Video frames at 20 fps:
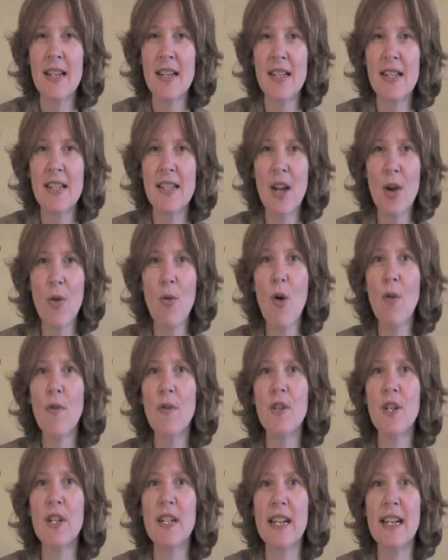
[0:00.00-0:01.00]
So
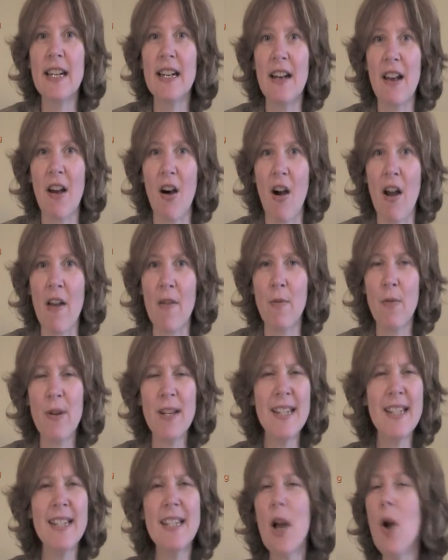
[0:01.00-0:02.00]
often in life, we're
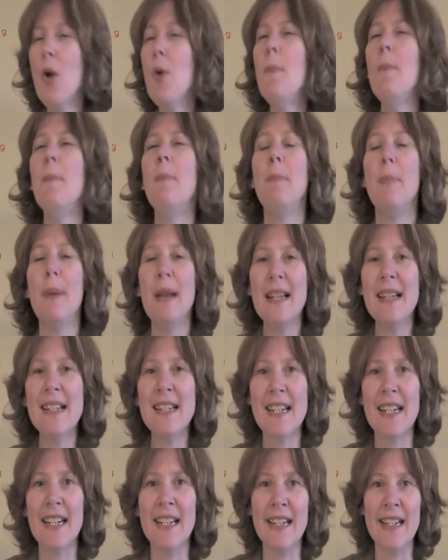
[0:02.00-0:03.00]
so
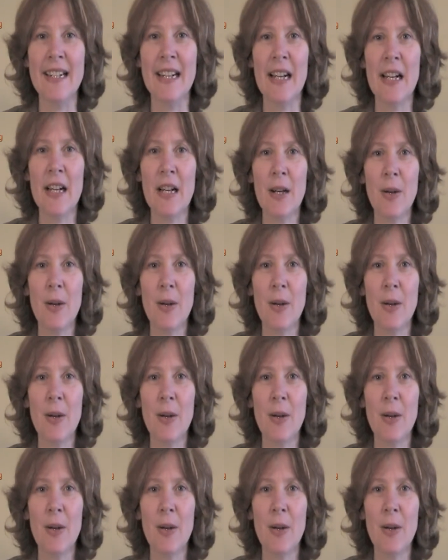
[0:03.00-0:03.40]
busy.